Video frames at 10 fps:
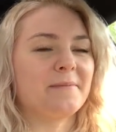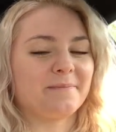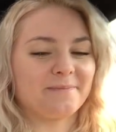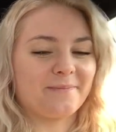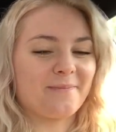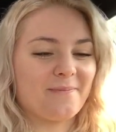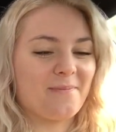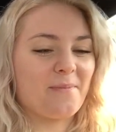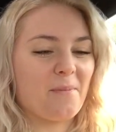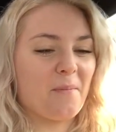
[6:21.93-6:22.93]

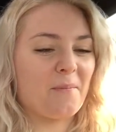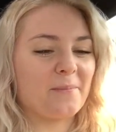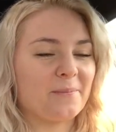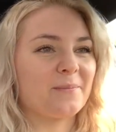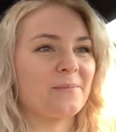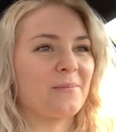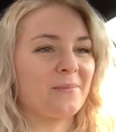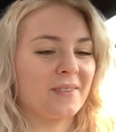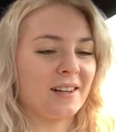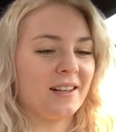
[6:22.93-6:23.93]

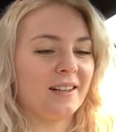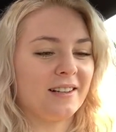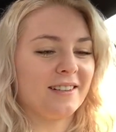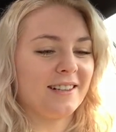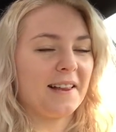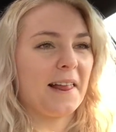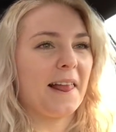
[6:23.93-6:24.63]
(silent)